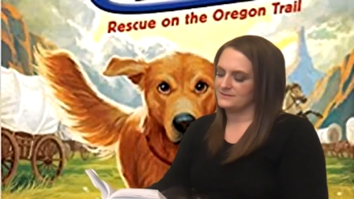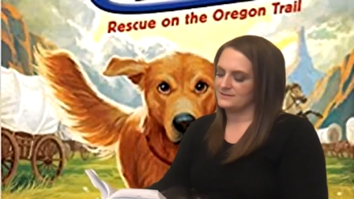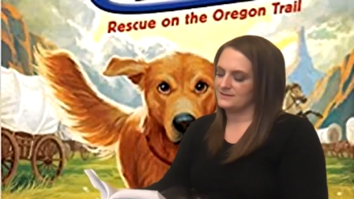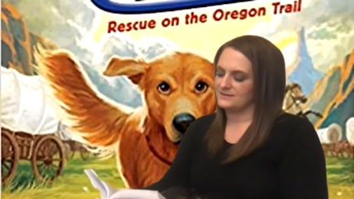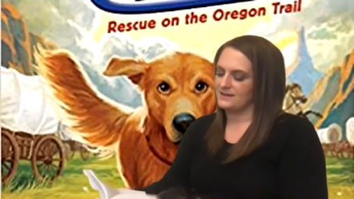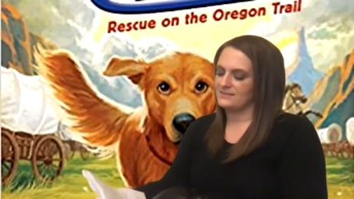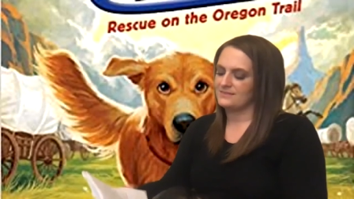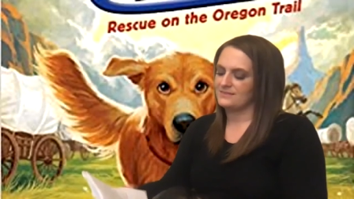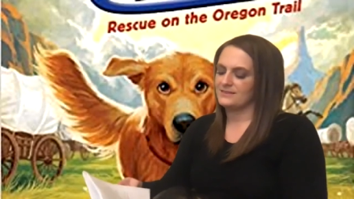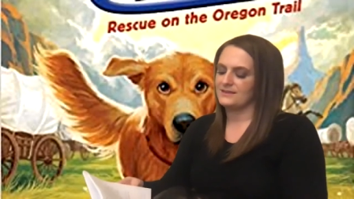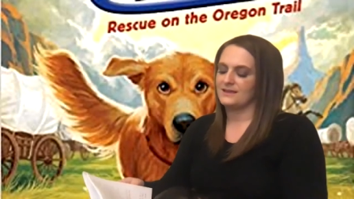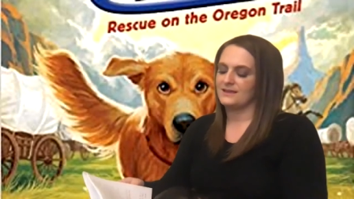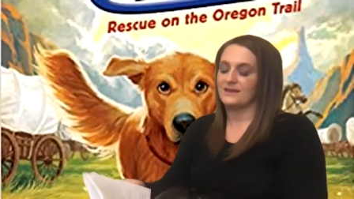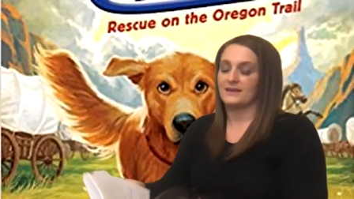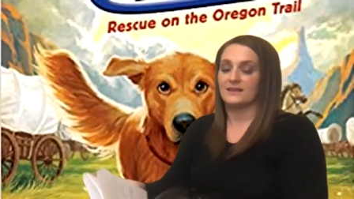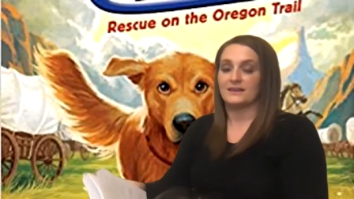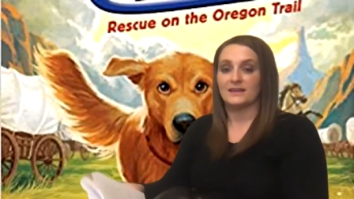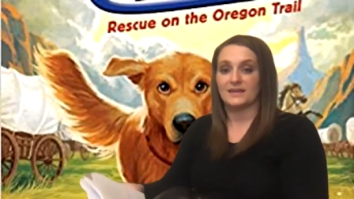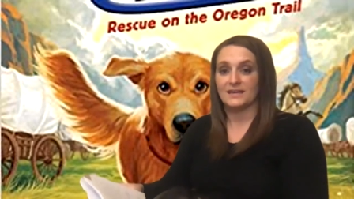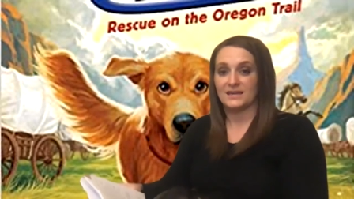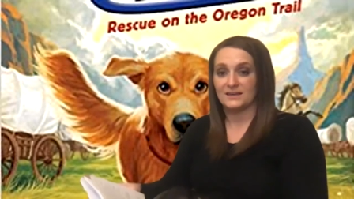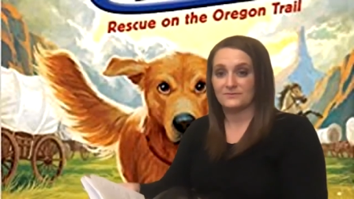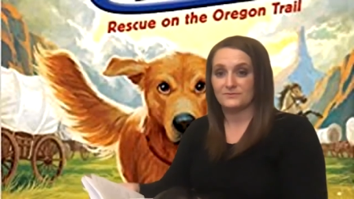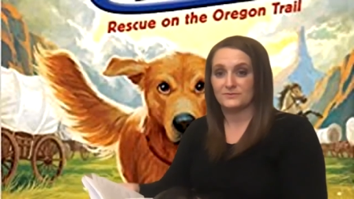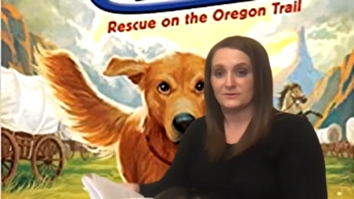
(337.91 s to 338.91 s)
Nothing had
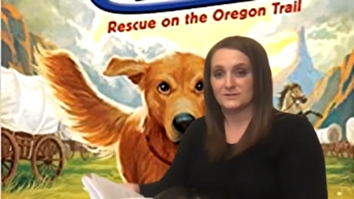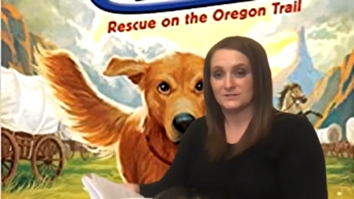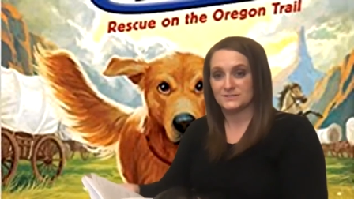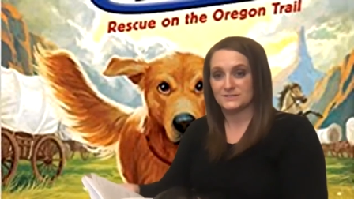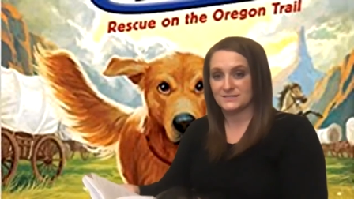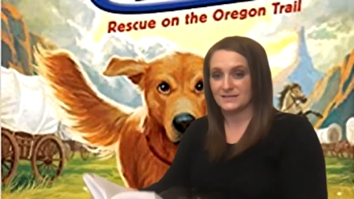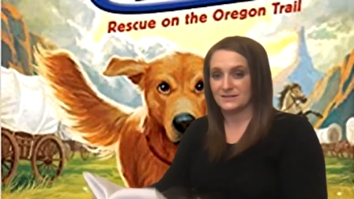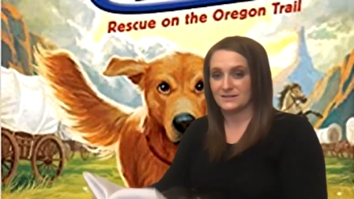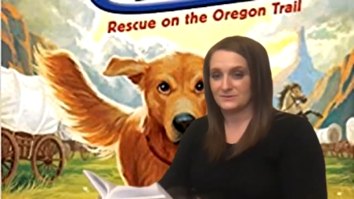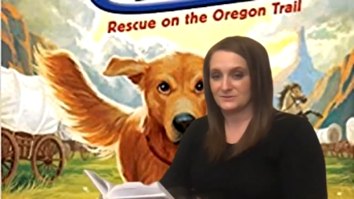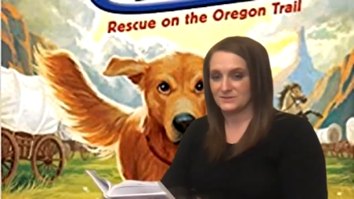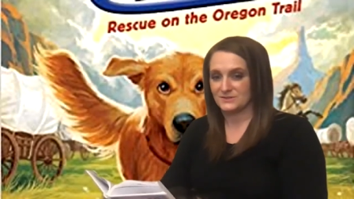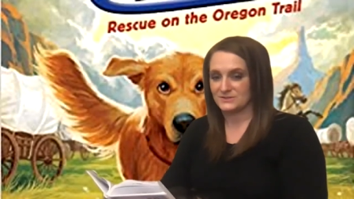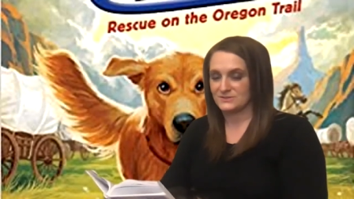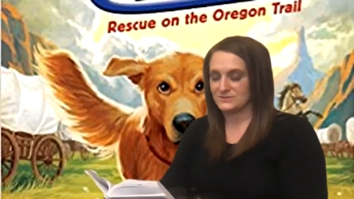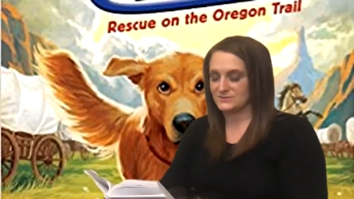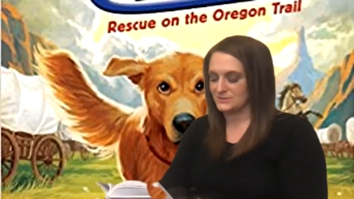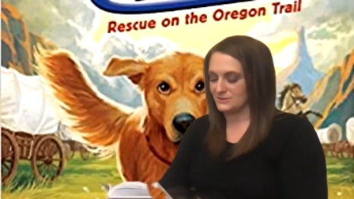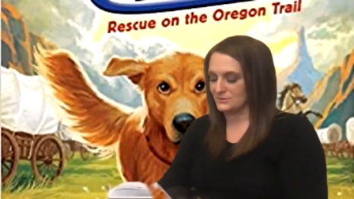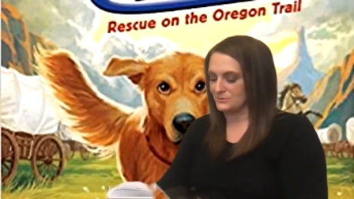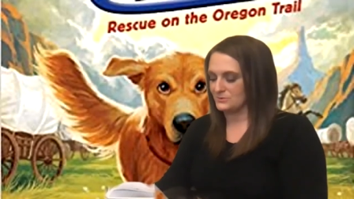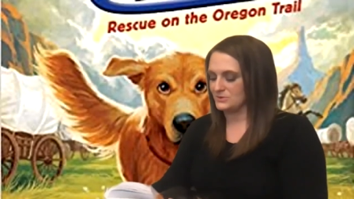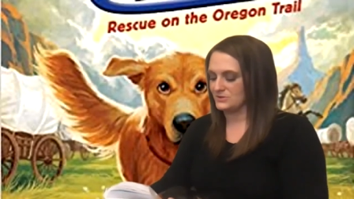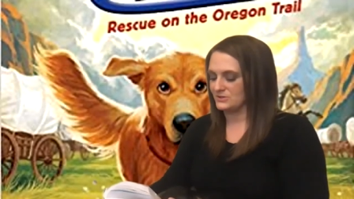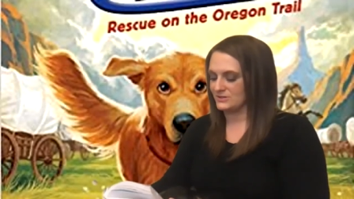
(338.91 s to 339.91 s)
ever sounded
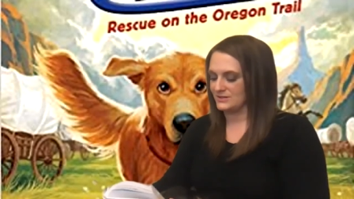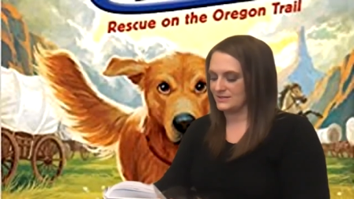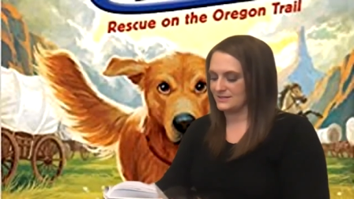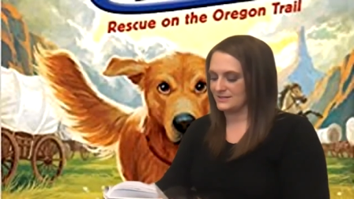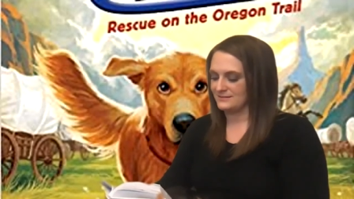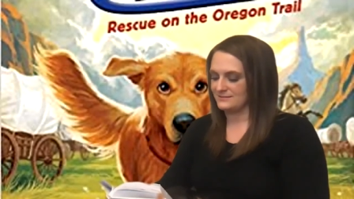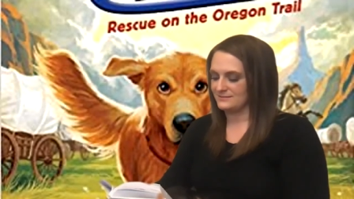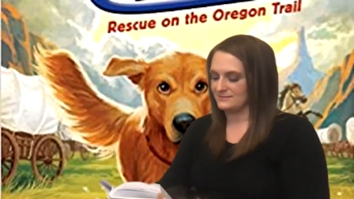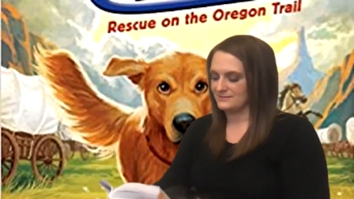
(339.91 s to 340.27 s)
so good.